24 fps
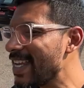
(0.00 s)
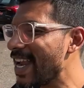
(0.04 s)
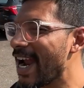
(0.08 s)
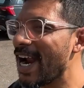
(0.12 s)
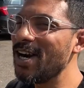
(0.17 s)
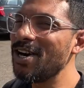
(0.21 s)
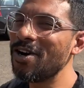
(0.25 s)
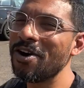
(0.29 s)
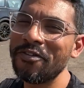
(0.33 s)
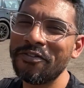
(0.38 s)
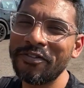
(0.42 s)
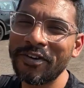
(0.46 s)

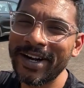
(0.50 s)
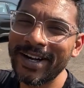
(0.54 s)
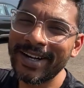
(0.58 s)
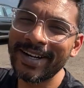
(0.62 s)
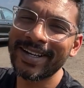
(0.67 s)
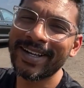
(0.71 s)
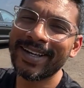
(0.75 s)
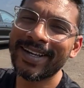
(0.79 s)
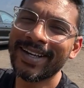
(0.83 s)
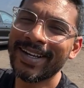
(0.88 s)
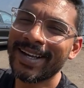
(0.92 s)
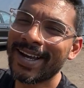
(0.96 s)
end of it,
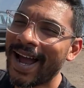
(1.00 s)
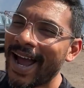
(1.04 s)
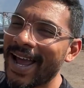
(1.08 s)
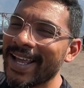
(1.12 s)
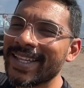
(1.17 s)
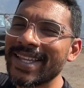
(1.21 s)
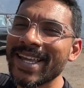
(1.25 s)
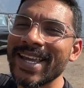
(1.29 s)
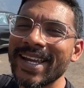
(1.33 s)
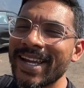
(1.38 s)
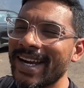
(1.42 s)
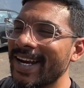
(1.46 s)
I
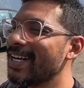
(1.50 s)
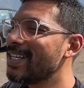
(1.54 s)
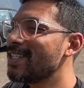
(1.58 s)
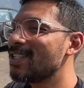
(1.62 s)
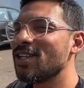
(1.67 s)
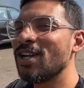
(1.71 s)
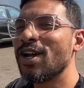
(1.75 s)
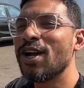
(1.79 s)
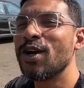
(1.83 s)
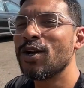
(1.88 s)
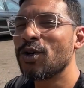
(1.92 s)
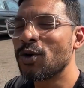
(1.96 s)
think it's
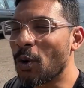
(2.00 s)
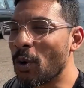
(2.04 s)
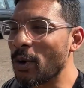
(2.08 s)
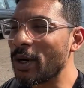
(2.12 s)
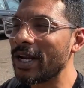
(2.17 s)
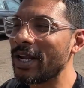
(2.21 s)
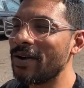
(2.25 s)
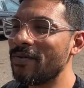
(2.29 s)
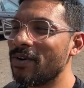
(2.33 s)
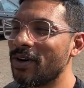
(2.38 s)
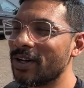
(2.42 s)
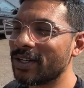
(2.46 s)

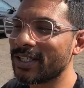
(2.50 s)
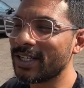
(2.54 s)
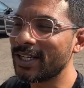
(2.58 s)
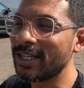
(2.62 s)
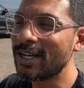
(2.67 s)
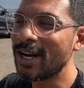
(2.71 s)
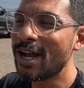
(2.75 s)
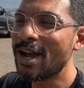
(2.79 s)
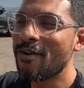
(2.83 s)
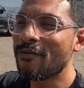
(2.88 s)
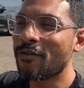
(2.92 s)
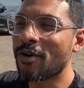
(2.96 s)
totally worth it
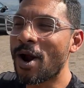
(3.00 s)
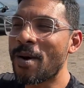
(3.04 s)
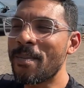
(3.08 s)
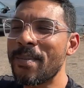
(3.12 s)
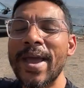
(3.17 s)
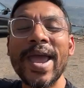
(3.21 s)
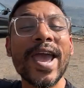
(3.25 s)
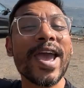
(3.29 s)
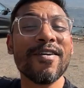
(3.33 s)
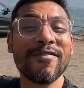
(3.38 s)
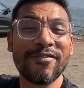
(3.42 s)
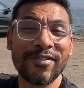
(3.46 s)
from
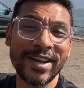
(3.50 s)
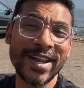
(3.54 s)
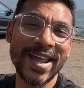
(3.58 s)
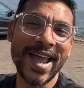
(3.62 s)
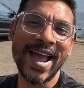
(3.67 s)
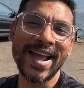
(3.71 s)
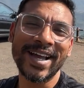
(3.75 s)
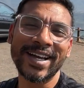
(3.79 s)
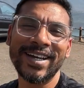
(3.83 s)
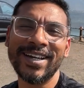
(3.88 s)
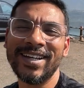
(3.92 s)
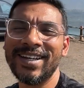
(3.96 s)
every
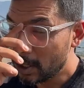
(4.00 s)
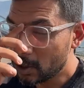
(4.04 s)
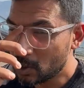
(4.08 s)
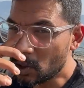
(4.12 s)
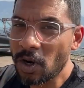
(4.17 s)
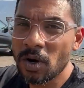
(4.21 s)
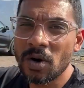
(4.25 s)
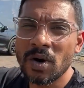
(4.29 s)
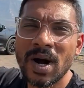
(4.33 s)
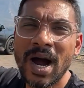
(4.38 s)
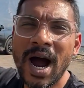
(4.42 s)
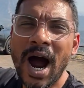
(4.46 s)
angle.
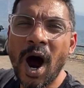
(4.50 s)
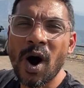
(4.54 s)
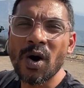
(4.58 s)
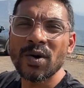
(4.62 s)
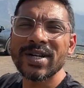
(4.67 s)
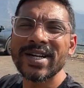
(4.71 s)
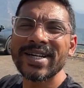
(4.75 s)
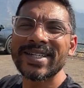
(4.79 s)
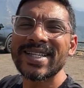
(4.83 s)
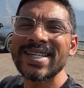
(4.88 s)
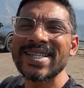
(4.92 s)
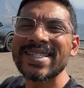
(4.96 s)
So how
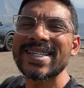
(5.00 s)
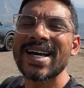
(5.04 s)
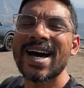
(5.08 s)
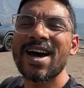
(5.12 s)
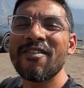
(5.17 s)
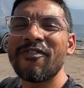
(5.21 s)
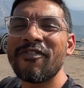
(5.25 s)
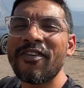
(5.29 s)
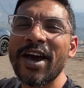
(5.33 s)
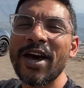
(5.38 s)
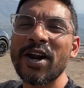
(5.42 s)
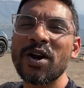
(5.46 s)
did this car
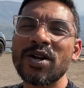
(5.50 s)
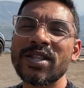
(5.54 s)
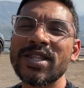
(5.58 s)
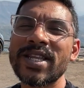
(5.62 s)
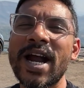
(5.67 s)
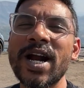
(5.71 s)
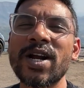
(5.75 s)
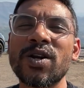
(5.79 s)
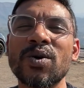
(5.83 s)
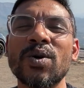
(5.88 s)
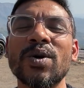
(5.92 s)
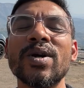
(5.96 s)
fare on
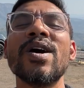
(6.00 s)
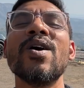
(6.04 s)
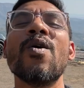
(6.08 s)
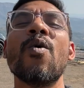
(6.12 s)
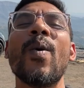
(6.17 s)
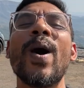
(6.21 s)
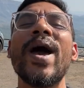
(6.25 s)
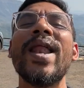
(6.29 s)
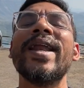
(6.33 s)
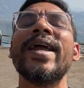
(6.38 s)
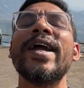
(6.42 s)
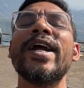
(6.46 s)
that road?
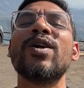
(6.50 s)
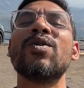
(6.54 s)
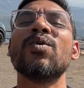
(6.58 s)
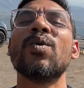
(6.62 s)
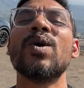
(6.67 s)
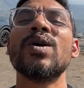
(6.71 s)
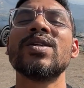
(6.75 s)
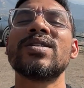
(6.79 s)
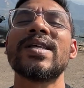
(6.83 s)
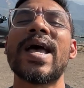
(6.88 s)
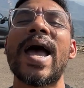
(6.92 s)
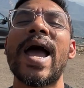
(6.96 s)
Well, it
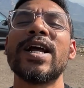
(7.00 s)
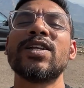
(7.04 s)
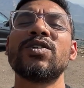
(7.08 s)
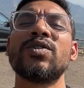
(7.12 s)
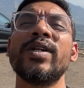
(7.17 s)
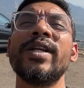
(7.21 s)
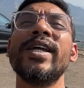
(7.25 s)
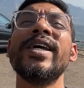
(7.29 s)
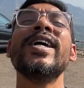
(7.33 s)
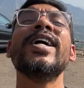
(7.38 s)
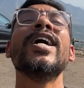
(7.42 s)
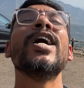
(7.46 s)
was
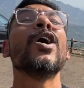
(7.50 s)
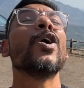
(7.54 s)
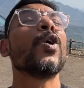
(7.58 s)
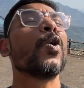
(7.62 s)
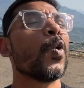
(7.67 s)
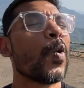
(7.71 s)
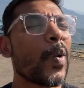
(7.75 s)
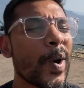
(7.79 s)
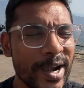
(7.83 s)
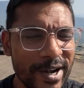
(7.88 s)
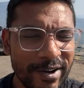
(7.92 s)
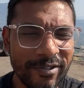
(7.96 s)
actually
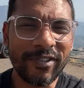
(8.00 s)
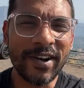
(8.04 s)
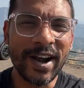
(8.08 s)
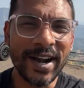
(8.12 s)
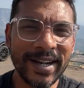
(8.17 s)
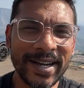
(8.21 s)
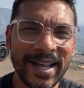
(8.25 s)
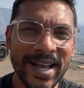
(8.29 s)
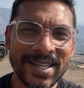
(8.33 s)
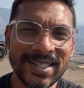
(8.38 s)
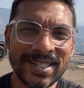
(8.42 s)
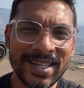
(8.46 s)
quite
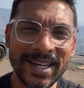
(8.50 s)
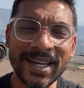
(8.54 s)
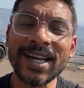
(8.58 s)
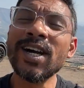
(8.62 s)
fantastic.